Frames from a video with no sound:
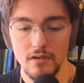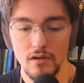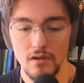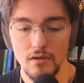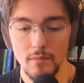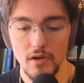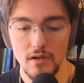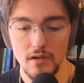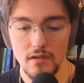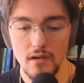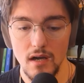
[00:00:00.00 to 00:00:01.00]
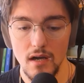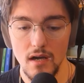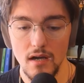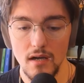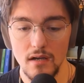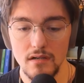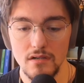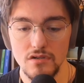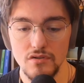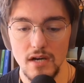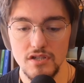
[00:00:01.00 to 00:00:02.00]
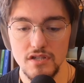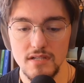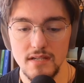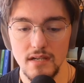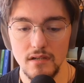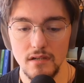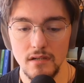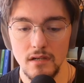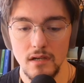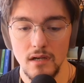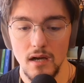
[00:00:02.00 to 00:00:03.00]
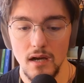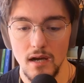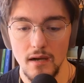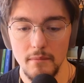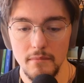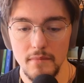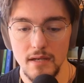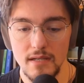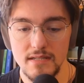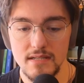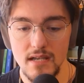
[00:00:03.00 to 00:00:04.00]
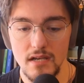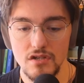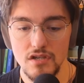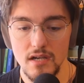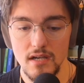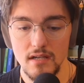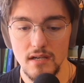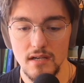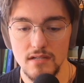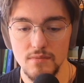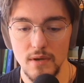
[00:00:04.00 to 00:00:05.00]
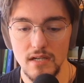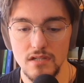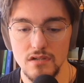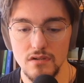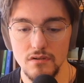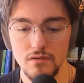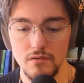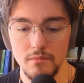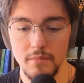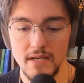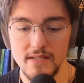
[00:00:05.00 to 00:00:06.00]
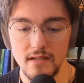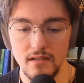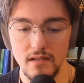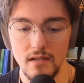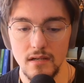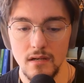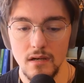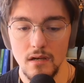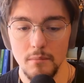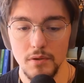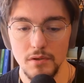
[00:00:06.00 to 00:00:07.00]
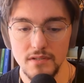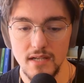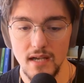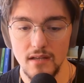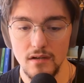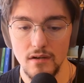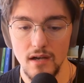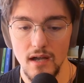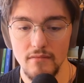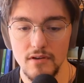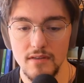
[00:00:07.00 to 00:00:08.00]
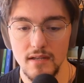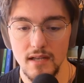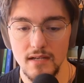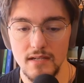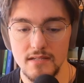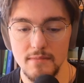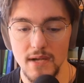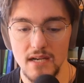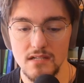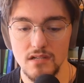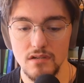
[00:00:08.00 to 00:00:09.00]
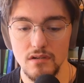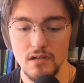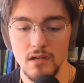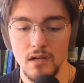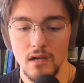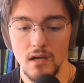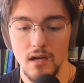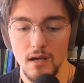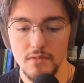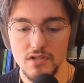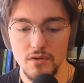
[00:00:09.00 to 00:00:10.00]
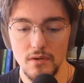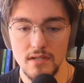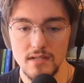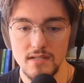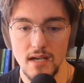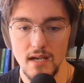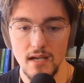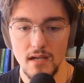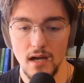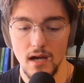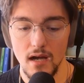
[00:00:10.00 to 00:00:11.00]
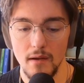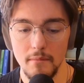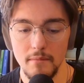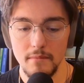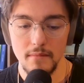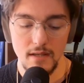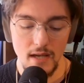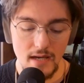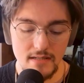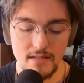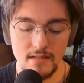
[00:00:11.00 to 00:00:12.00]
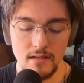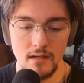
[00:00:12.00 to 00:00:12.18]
our go-to-market strategy skill. It's staged it. It's ready to basically pull together everything that needs to be executed. And I'm just going to say yes,